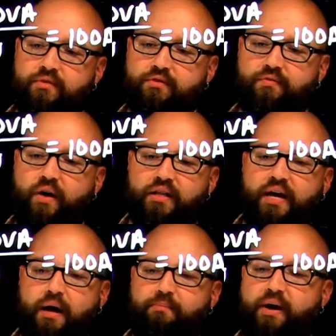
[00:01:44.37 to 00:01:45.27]
Divide
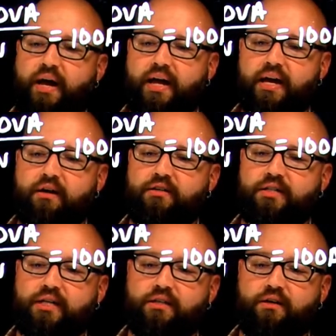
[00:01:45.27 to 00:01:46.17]
that by, again, our
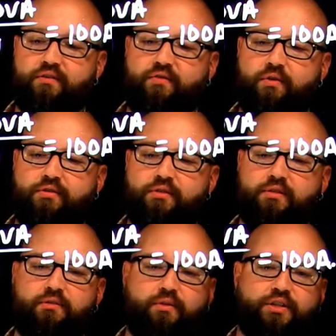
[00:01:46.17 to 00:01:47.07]
600
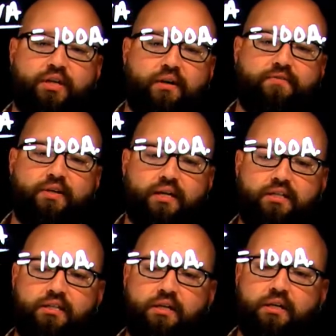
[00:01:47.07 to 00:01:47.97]
volts, which gives
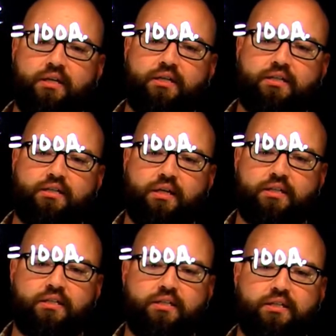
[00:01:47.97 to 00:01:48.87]
us
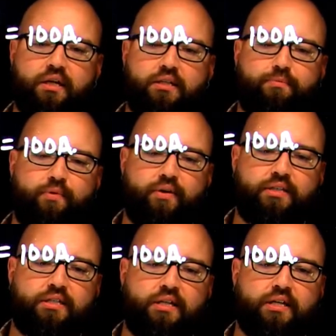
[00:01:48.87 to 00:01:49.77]

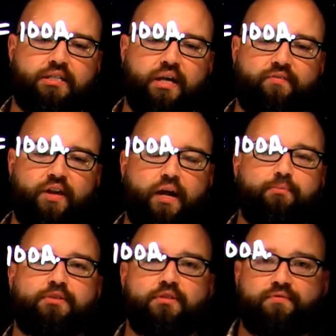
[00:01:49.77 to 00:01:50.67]
66.67
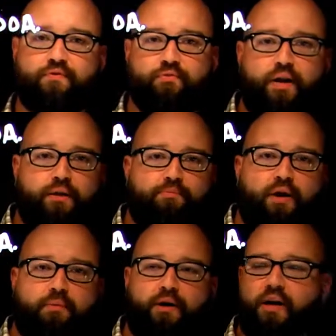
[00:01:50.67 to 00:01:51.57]
amps for rated
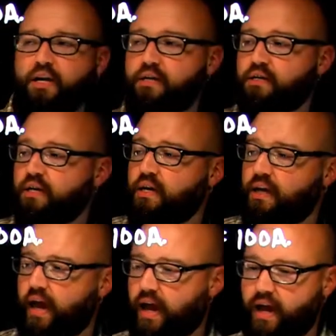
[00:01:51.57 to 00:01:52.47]
primary.
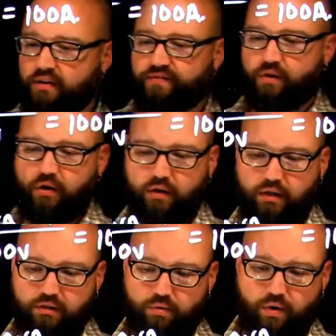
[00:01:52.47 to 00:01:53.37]
And for our
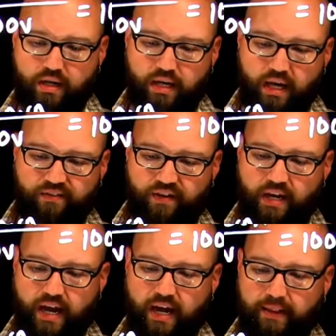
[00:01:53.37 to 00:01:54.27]
little 20
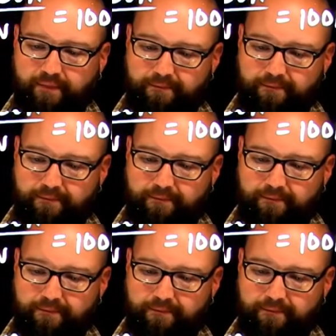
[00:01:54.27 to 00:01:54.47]
kVA,